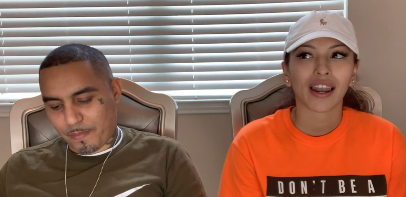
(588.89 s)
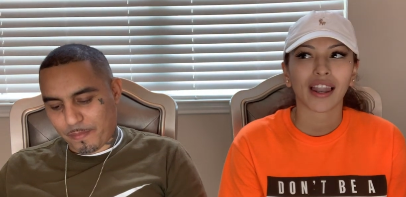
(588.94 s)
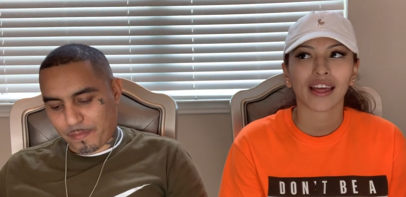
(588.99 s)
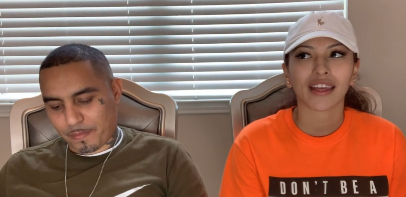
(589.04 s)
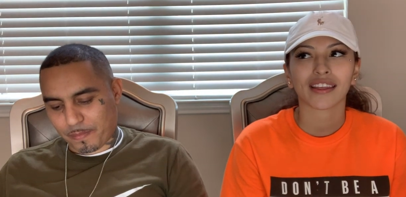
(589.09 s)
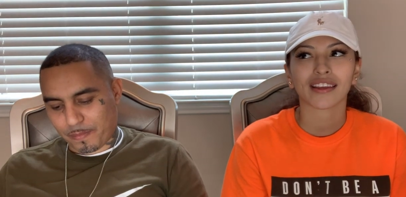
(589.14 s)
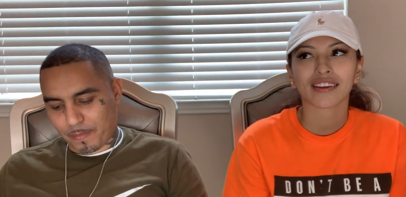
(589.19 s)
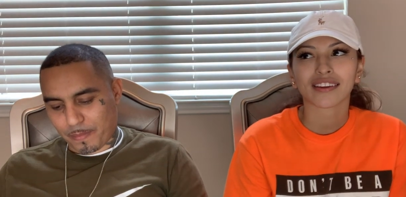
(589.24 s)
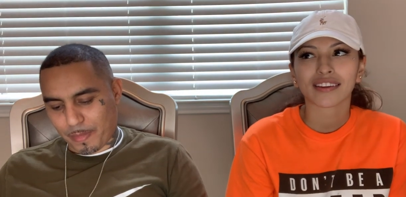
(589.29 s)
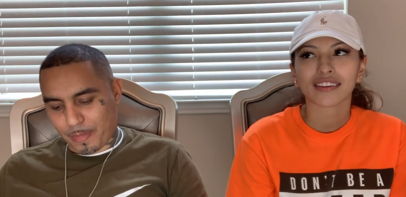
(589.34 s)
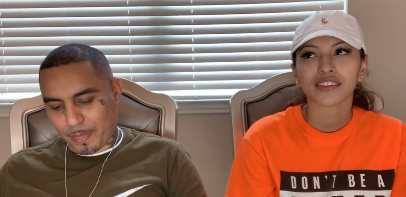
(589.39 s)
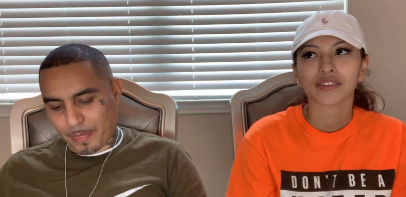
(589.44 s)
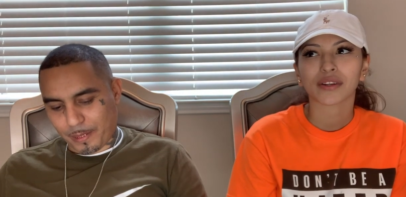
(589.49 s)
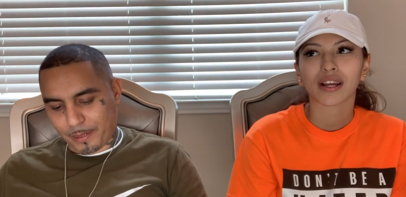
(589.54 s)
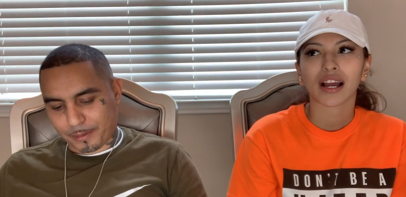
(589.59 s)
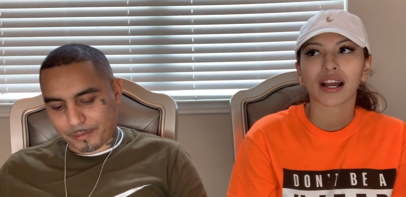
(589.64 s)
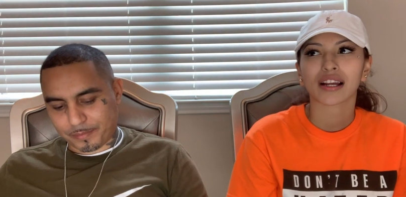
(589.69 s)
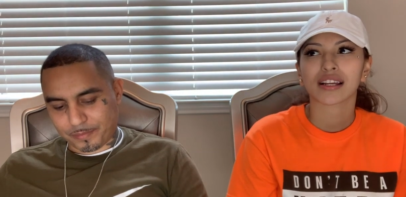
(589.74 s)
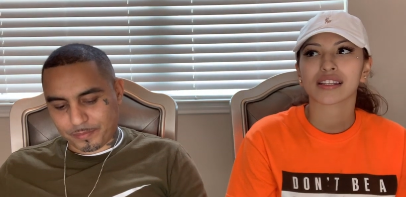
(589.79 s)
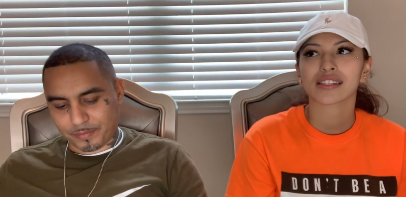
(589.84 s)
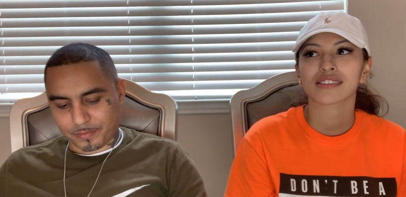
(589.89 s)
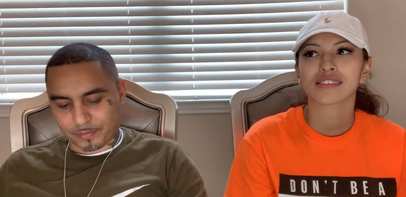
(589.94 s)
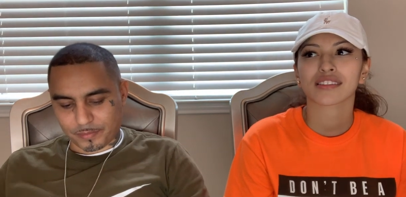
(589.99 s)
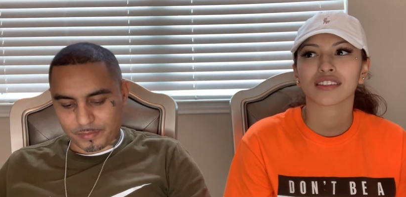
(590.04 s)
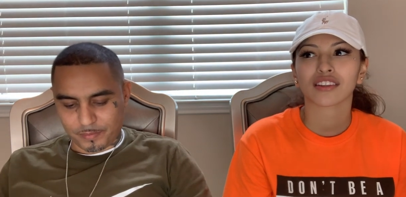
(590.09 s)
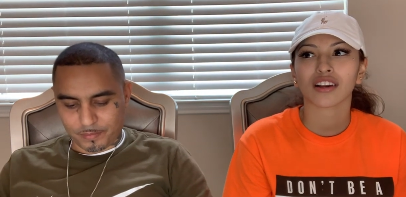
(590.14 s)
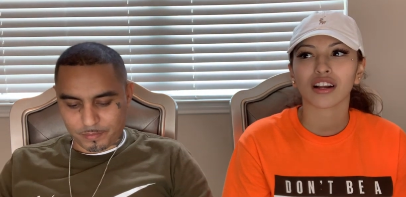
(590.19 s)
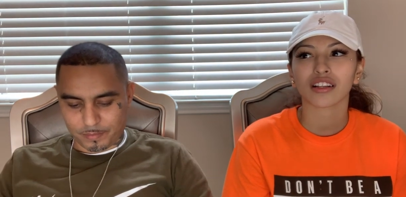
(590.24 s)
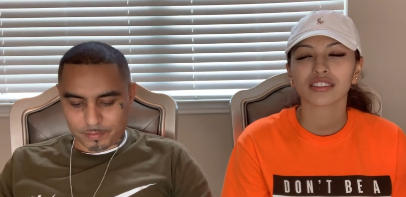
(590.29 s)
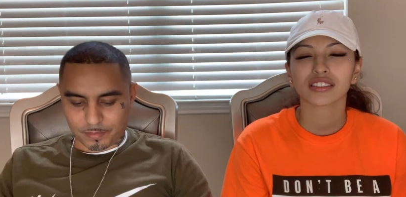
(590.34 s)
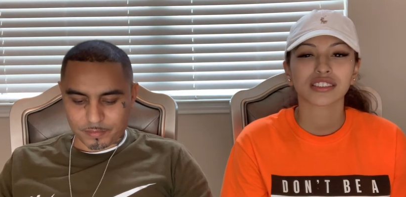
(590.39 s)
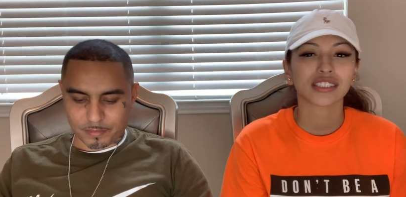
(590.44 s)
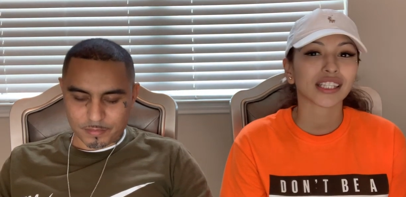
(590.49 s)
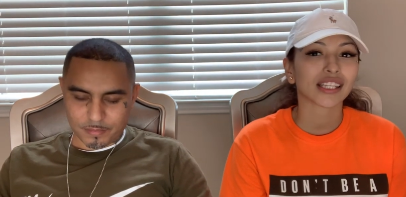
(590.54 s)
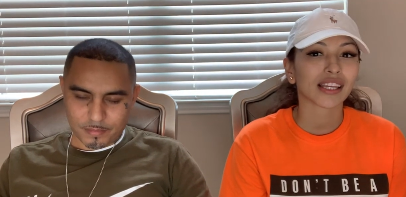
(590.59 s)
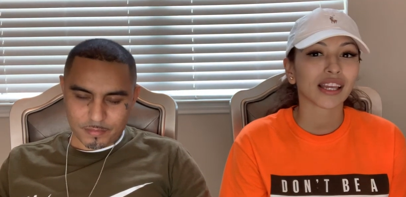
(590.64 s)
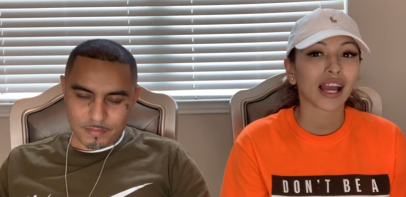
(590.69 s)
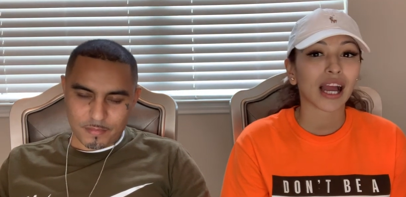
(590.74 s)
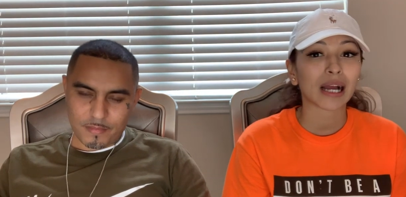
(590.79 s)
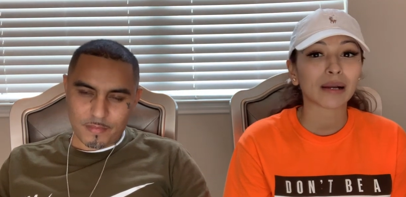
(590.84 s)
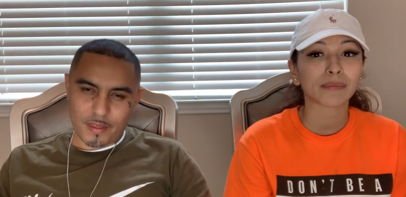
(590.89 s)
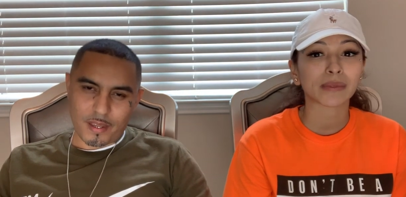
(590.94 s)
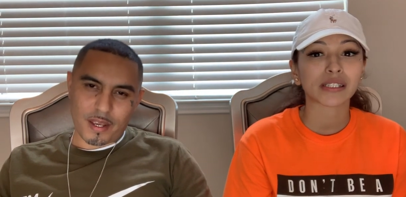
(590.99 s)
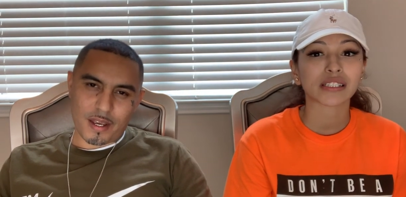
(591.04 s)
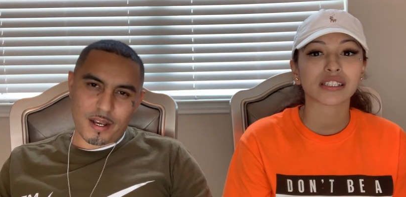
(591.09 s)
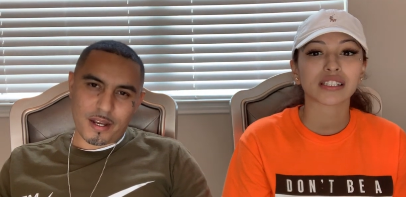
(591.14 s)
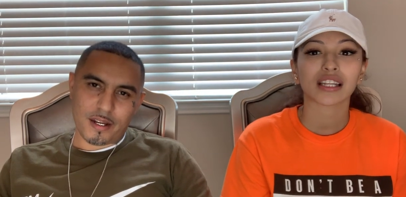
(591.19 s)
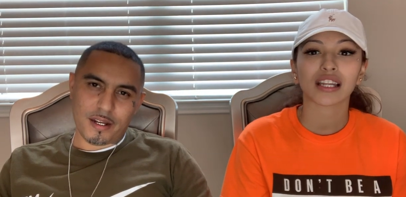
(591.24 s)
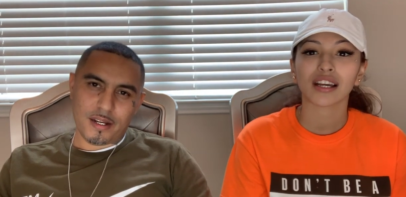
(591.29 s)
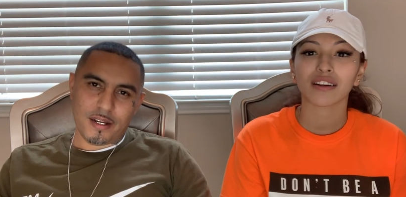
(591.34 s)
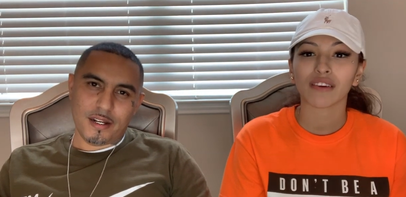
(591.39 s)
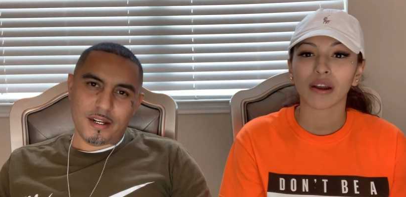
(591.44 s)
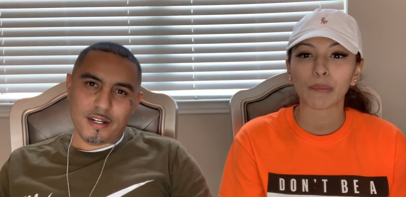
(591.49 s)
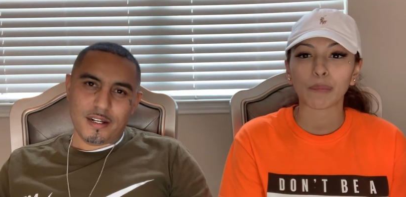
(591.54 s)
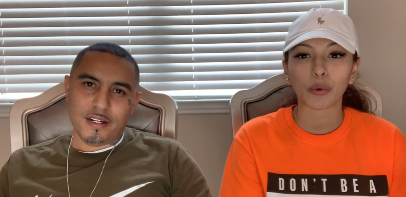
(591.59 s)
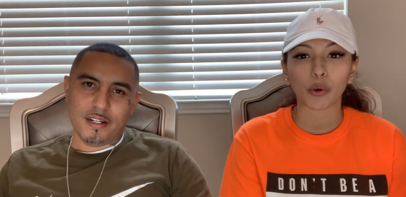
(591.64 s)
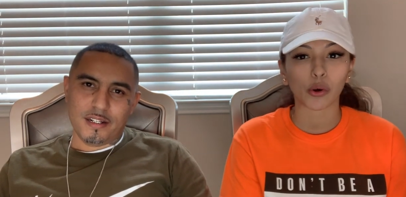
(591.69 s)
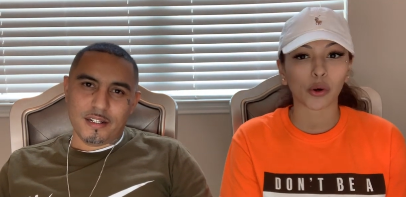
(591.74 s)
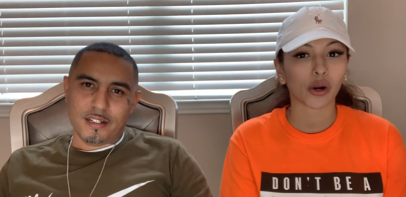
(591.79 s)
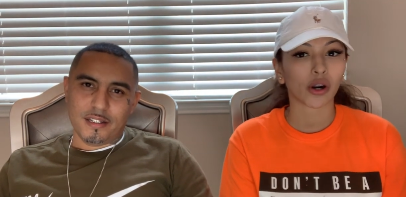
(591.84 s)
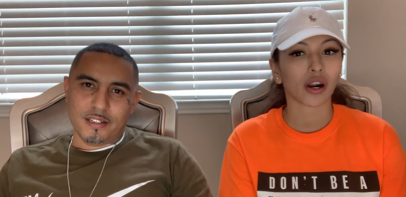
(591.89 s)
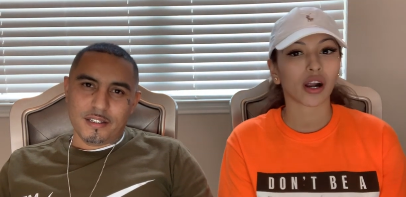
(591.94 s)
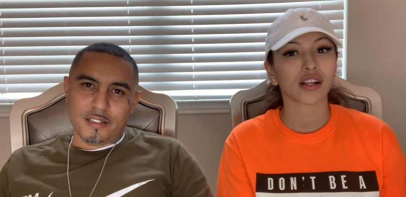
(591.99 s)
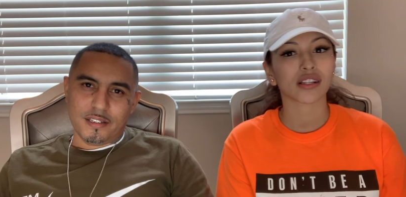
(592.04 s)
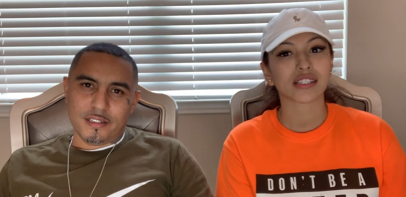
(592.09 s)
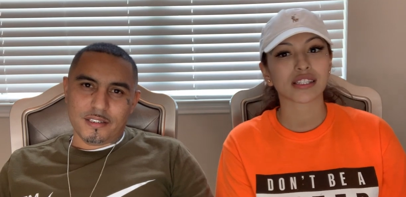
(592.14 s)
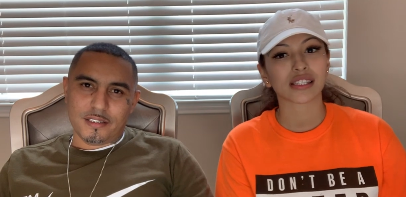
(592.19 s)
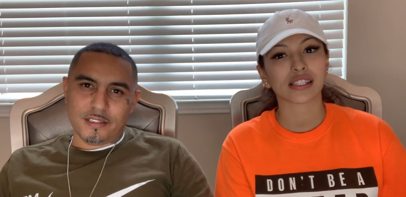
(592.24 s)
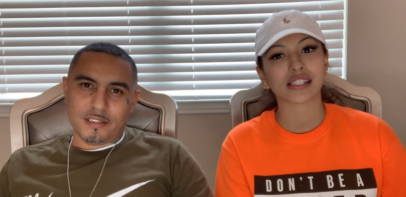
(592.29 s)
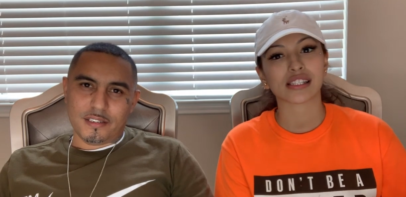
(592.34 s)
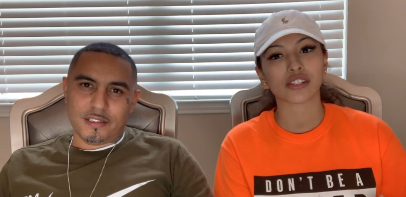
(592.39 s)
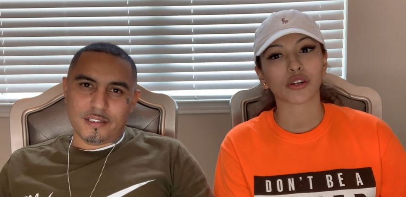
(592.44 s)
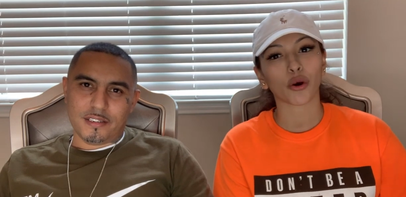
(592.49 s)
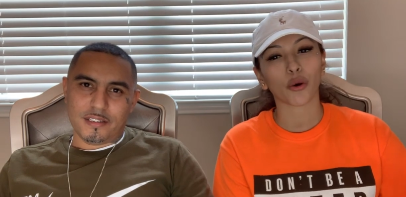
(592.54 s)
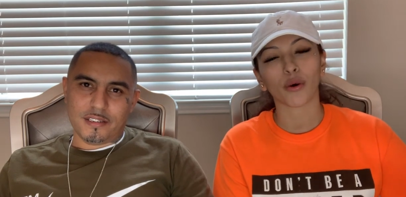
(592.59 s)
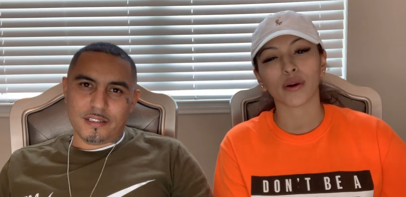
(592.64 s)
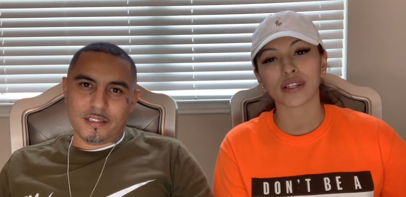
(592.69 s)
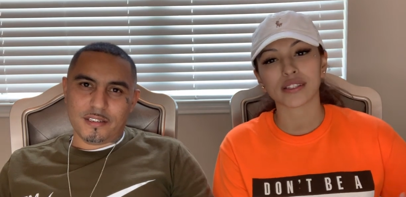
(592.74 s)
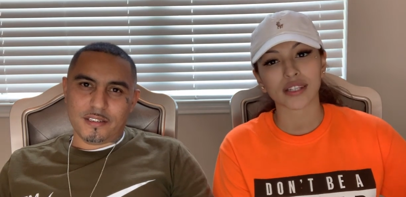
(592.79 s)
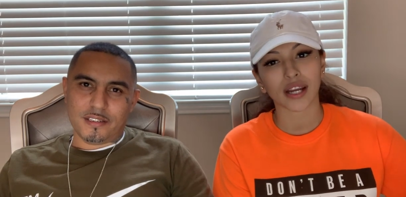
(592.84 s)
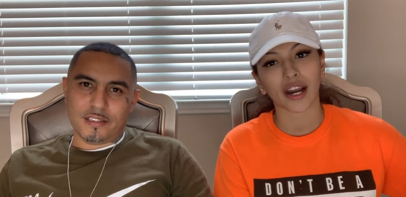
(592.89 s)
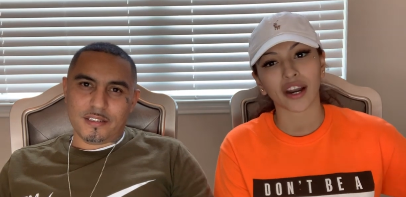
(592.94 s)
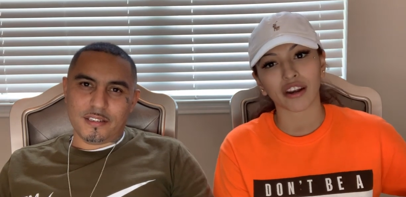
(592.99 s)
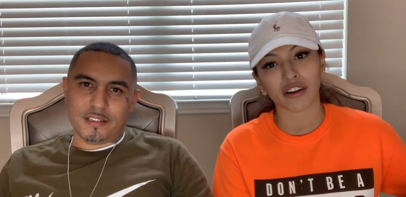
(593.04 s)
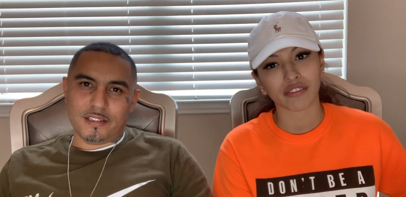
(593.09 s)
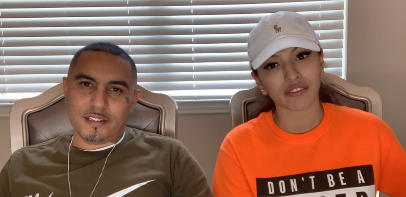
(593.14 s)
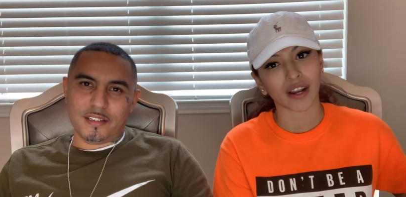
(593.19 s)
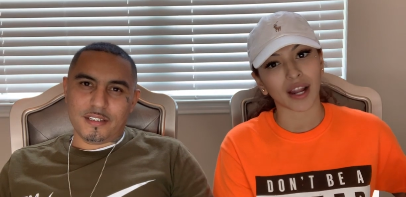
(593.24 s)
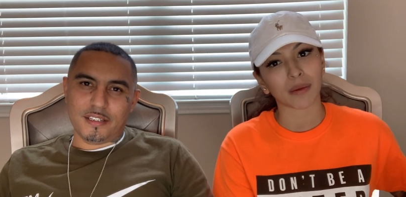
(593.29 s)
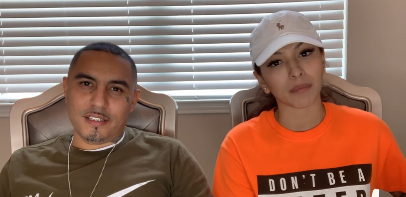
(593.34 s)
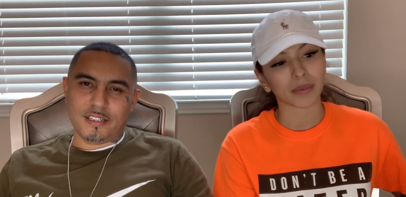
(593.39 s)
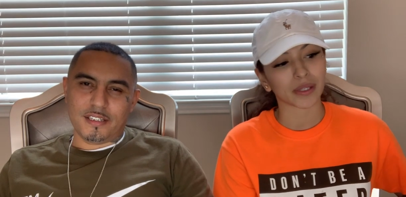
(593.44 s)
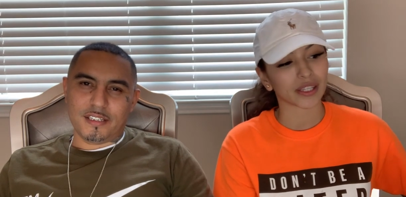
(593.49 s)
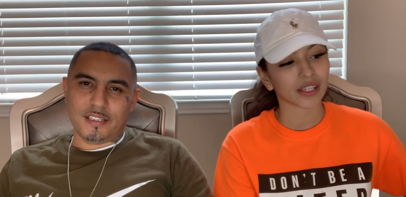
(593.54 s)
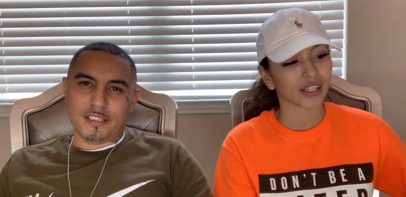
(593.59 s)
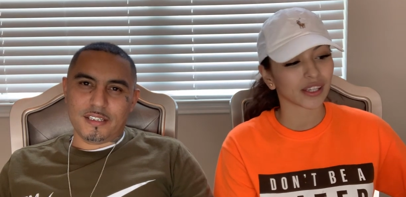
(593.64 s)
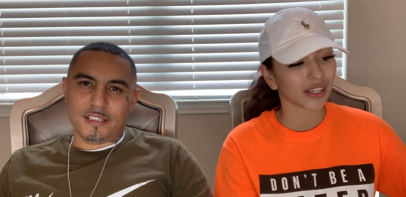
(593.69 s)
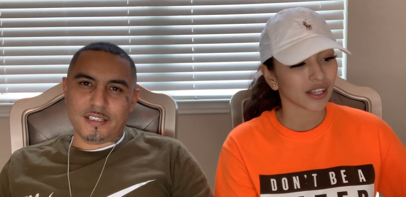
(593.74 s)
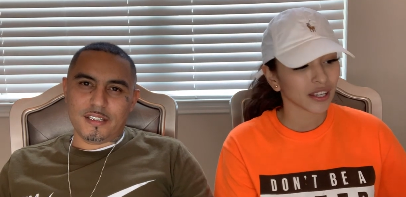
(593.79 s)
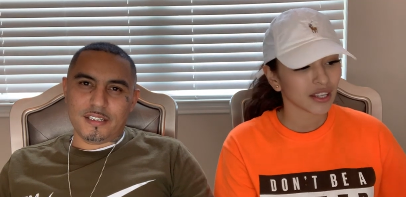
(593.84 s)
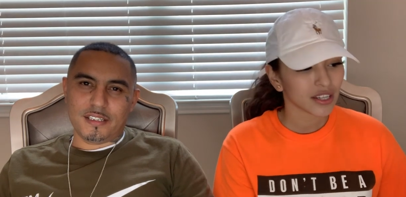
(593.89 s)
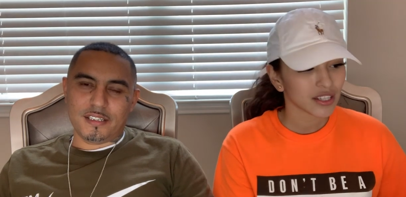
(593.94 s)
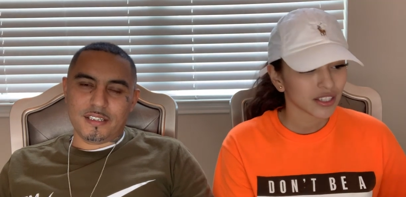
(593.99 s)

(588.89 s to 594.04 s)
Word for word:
Speaker 1: Like, you guys, y'all see how much love I pour onto this whole entire family,